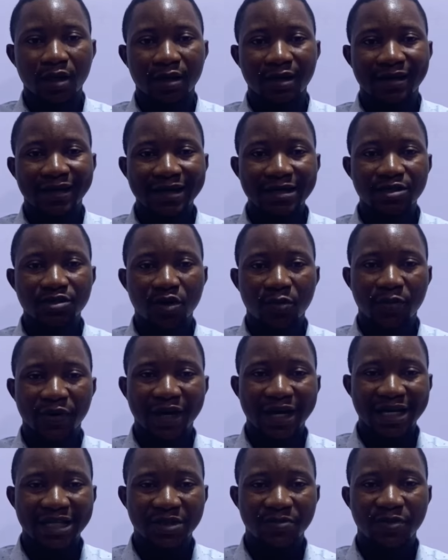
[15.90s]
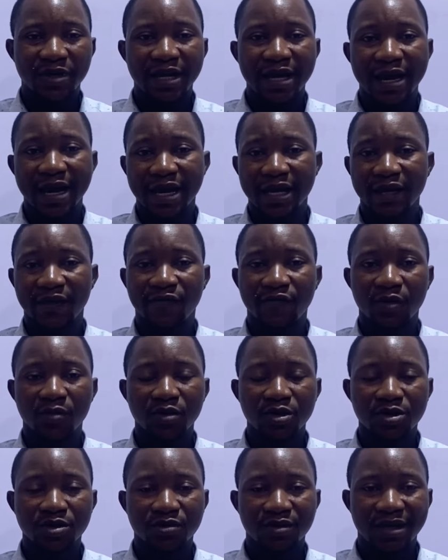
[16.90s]
This topic has been a headache for
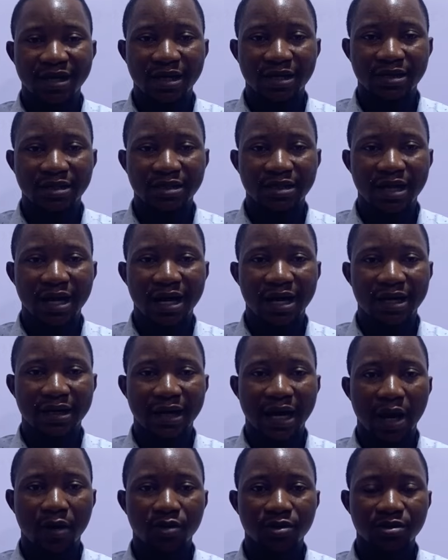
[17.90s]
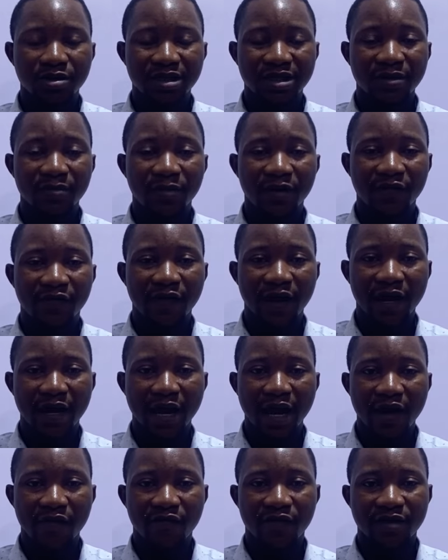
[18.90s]
most students and I want to simplify
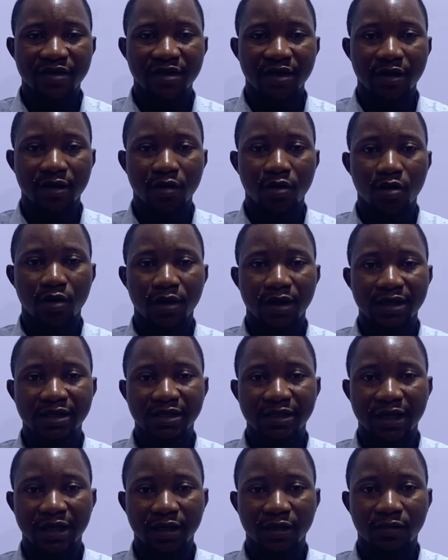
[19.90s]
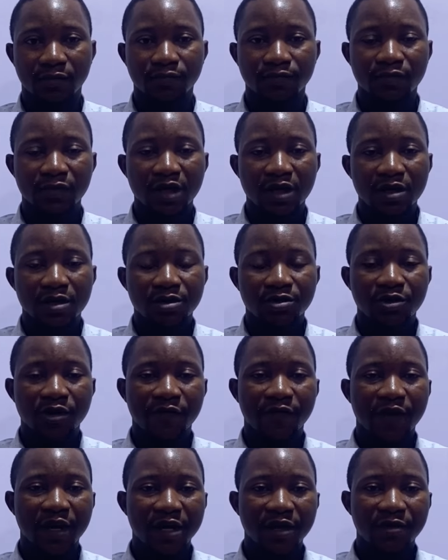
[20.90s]
everything on this channel. So
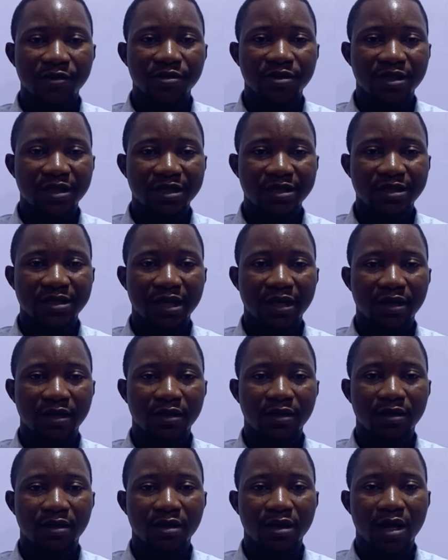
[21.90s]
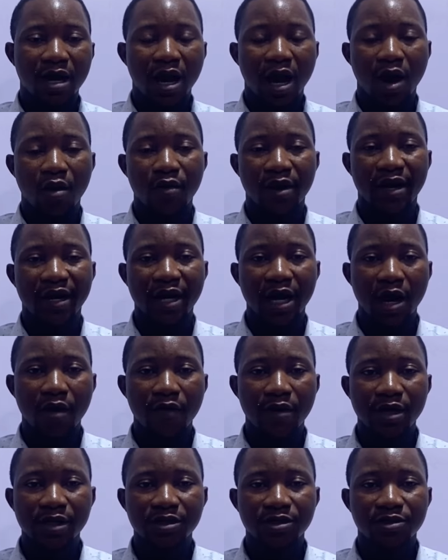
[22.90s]
if you are new to this channel, I will
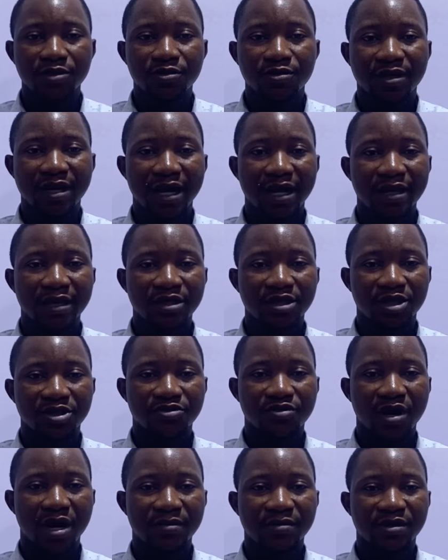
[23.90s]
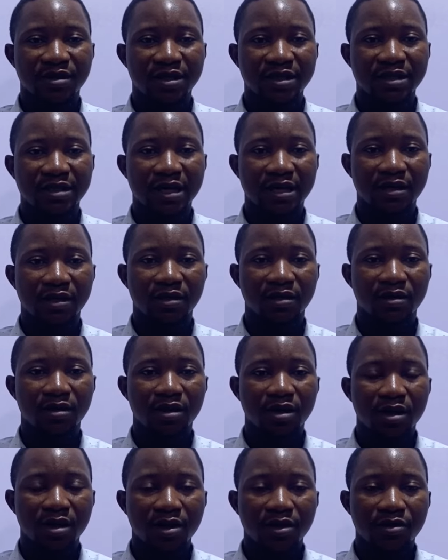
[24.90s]
encourage you to kindly subscribe to this channel.
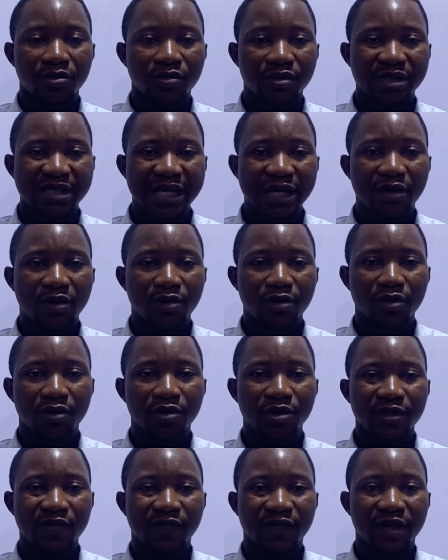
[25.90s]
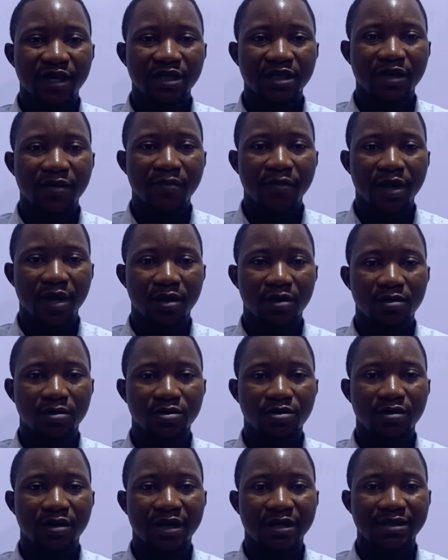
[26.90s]
You turn on your notification bell
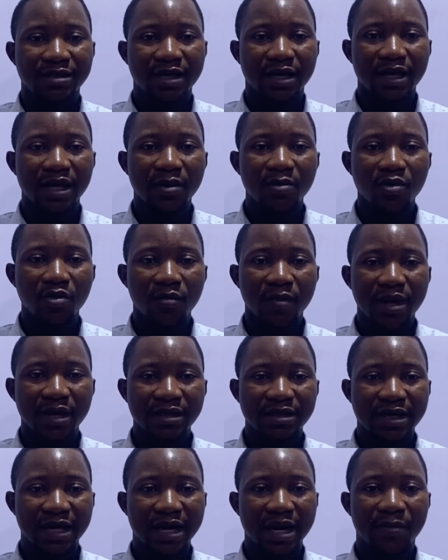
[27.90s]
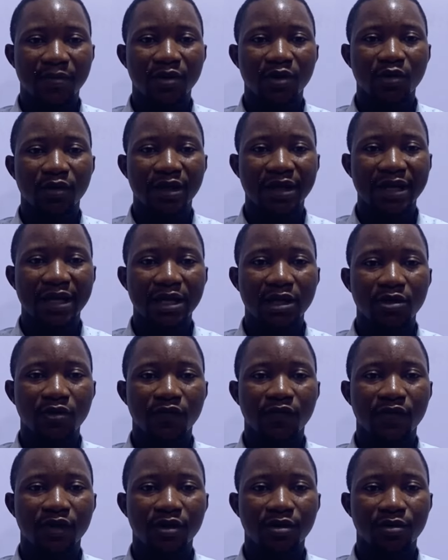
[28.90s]
so that any moment I upload any new
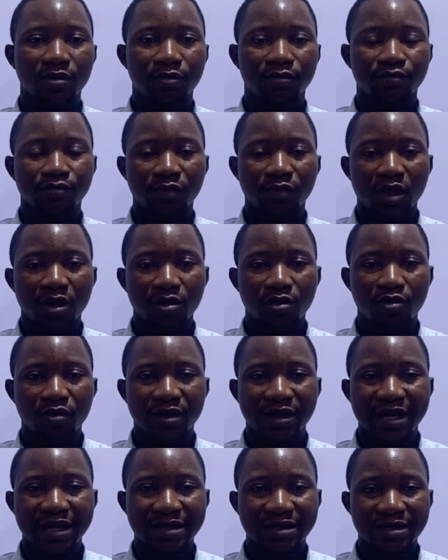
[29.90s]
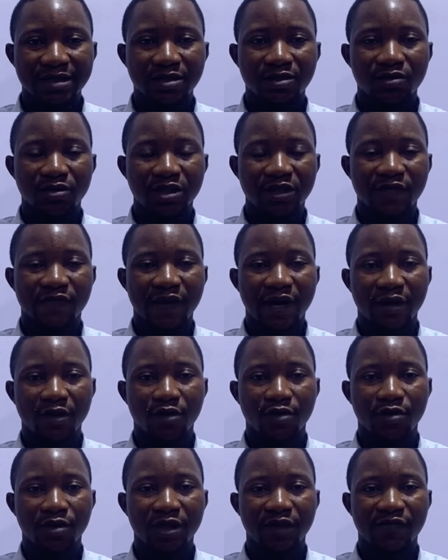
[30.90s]
video, you'll get notified
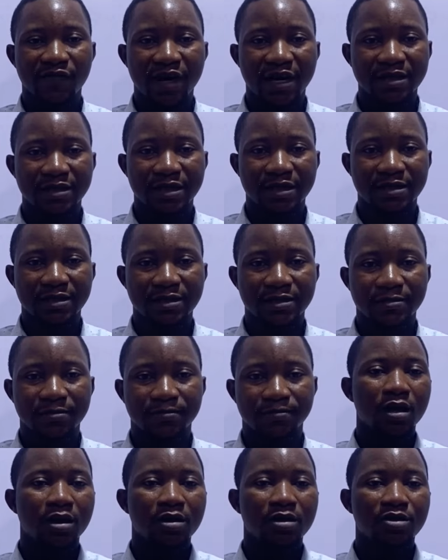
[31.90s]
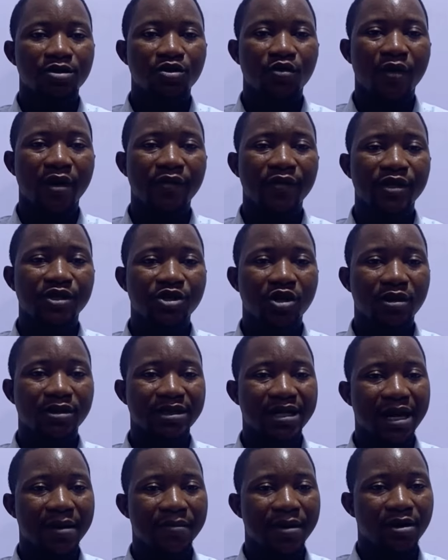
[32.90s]
on your devices. So when we
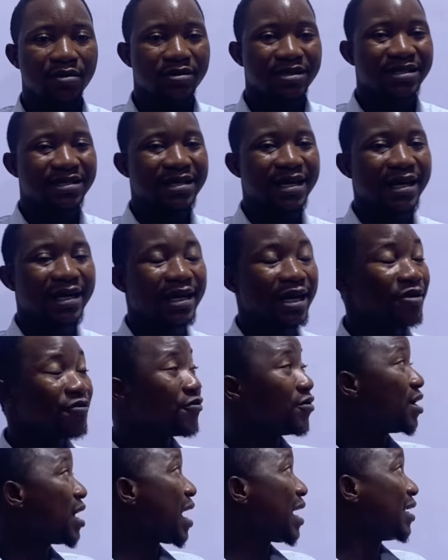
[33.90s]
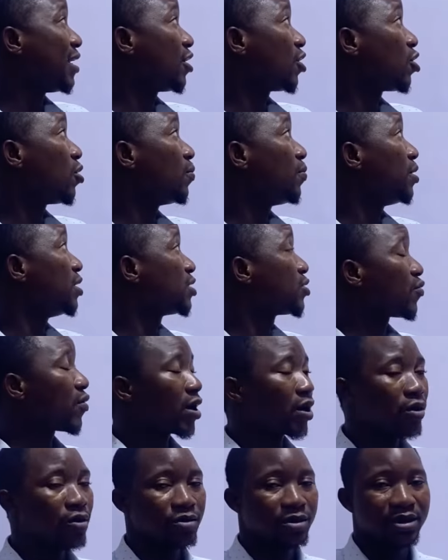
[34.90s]
talk about single entry and incomplete
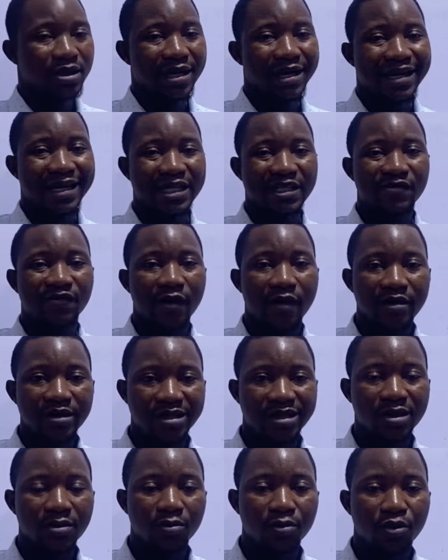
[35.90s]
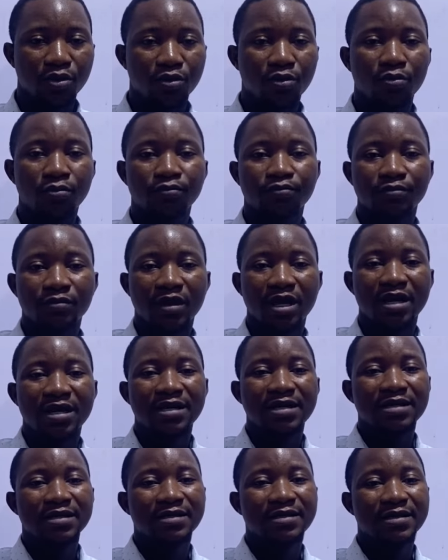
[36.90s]
records, it is very simple.
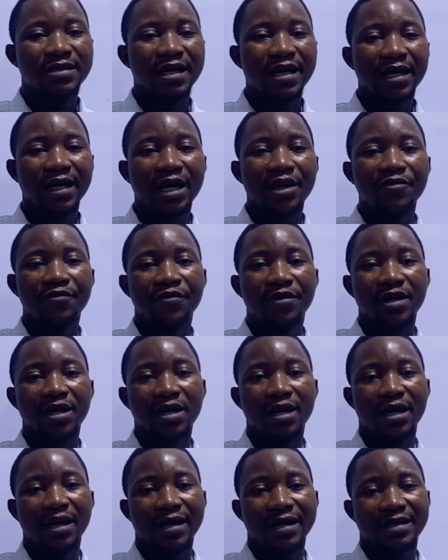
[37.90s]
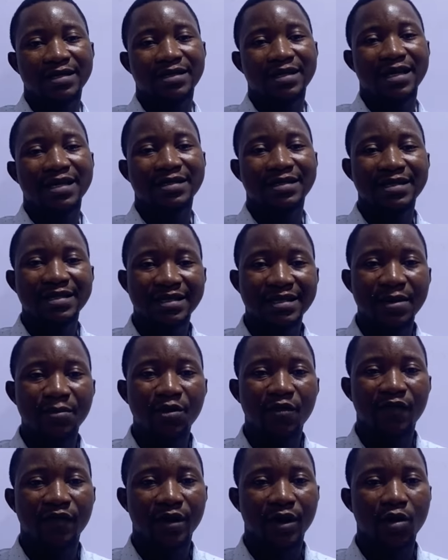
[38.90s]
Single entry, it is a system
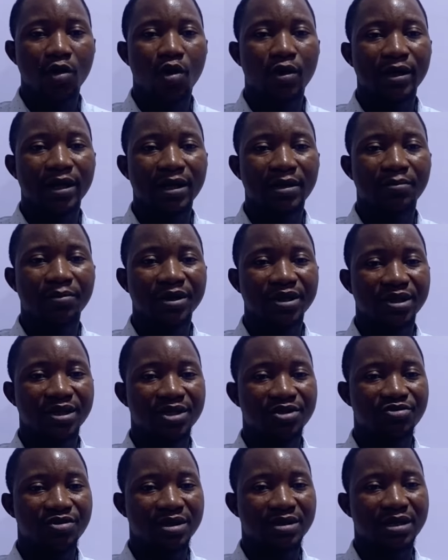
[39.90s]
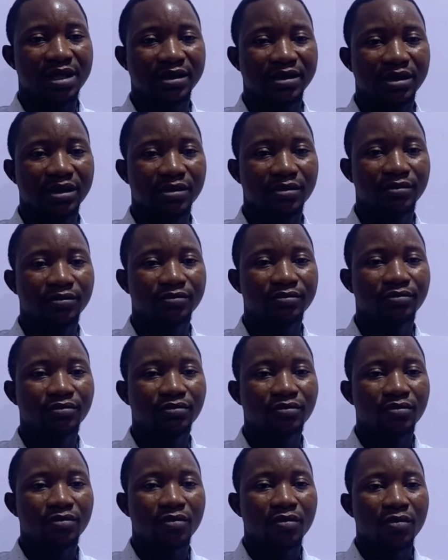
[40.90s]
of recording business transaction
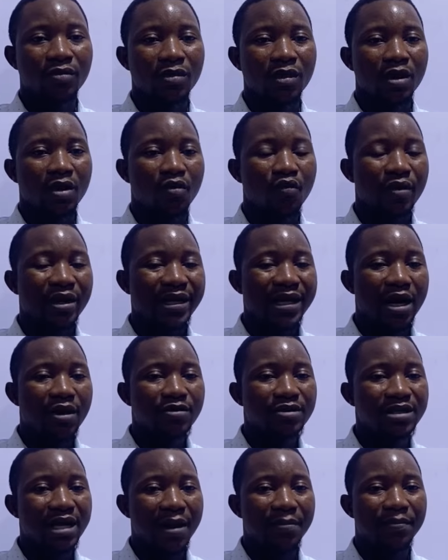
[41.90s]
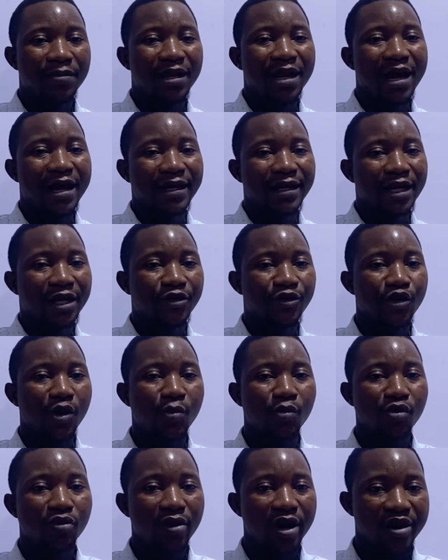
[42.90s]
without applying the
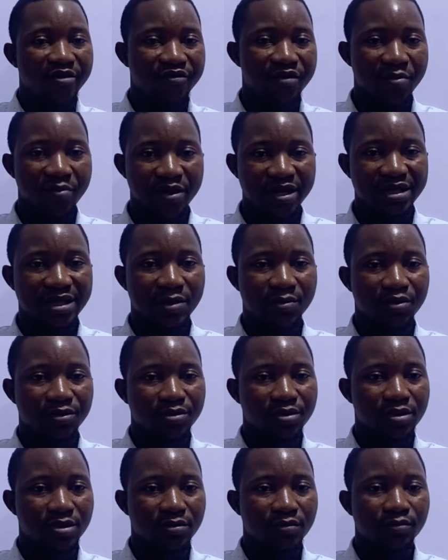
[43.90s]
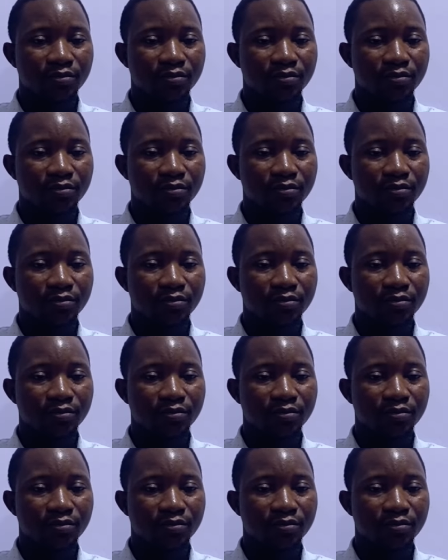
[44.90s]
double entry principles.